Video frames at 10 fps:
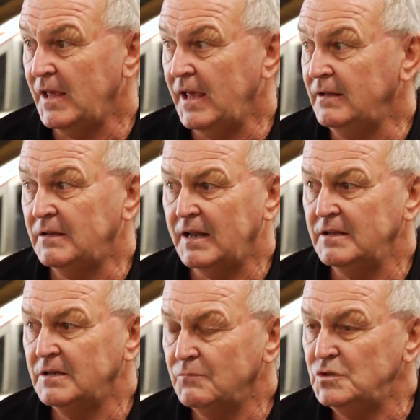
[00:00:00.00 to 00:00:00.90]

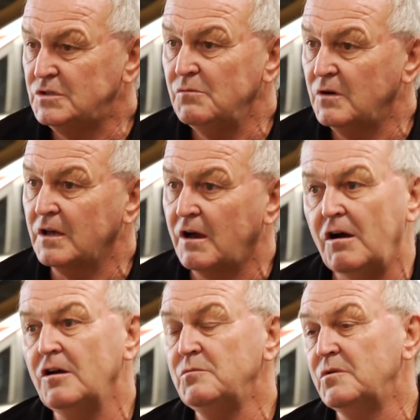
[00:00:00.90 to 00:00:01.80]
and we don't want to go
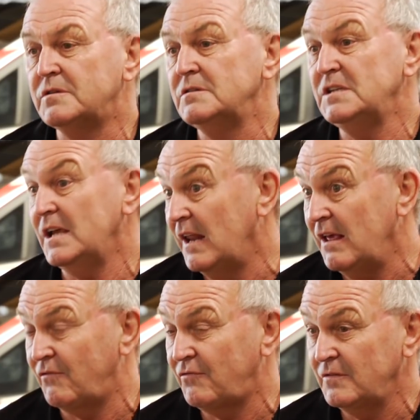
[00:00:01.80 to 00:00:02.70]
home with a
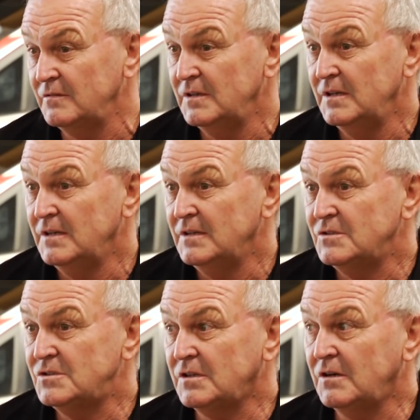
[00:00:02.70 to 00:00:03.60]
DNF.
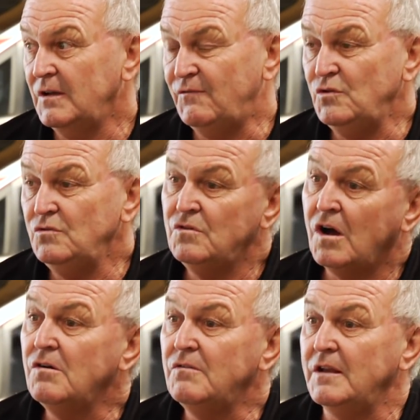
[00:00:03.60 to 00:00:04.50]
So if you
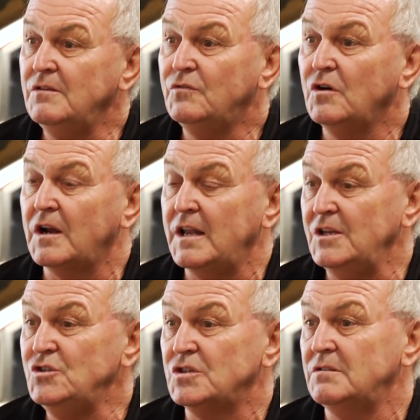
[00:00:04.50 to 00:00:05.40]
know that you've got an
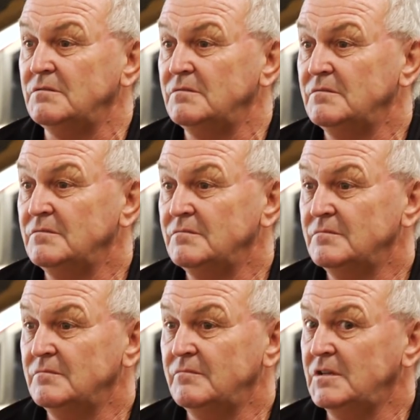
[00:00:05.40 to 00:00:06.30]
engine
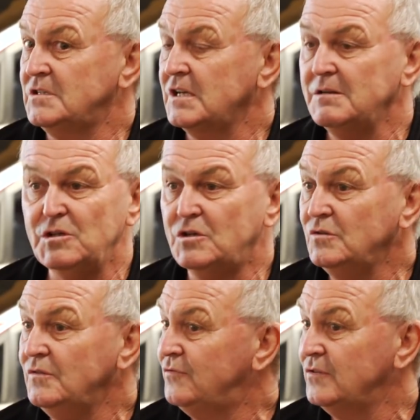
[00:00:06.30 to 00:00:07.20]
that's going to be
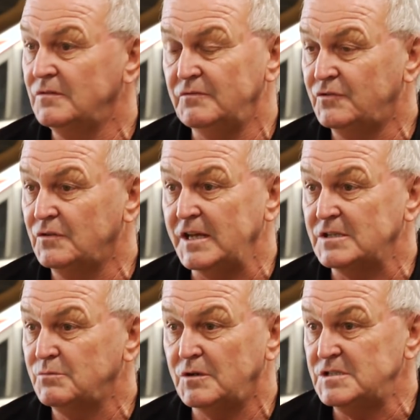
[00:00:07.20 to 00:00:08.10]
good for
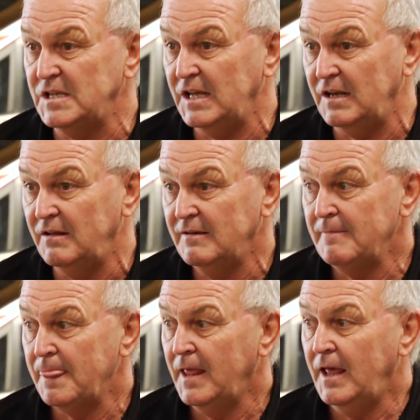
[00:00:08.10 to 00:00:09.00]
X, Y, Z,
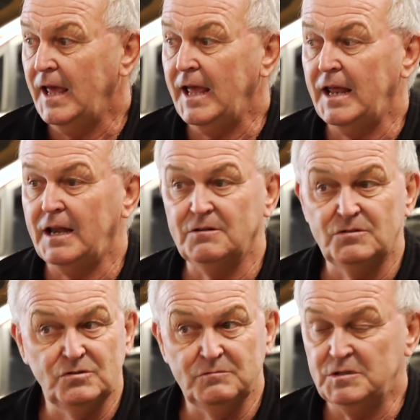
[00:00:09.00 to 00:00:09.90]
and
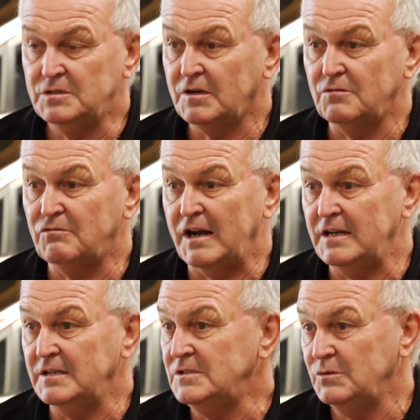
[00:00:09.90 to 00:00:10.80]
assuming you don't run
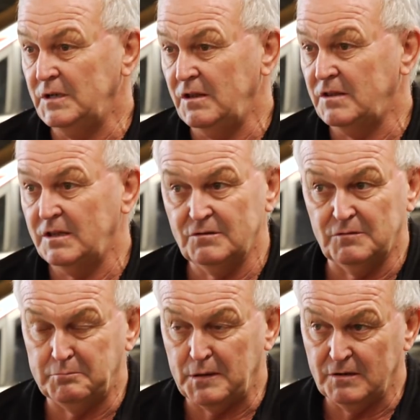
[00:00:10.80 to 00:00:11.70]
it into anything or
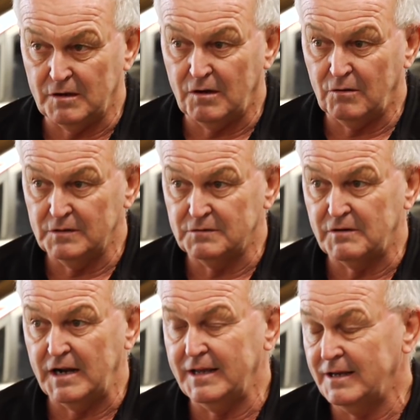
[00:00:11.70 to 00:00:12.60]
poke a hole in the
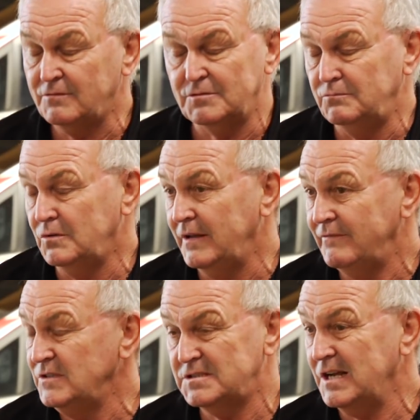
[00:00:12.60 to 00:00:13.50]
radiator or want
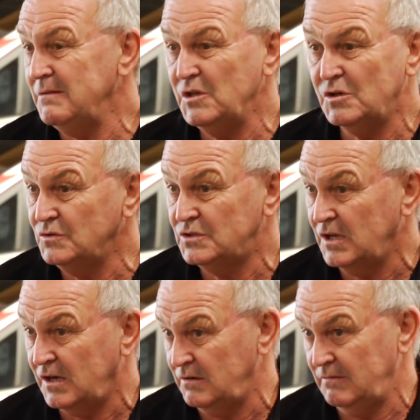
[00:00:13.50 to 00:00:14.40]
it's going to be good to
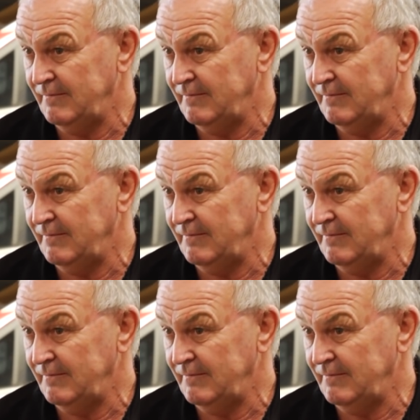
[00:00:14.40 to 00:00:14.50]
go.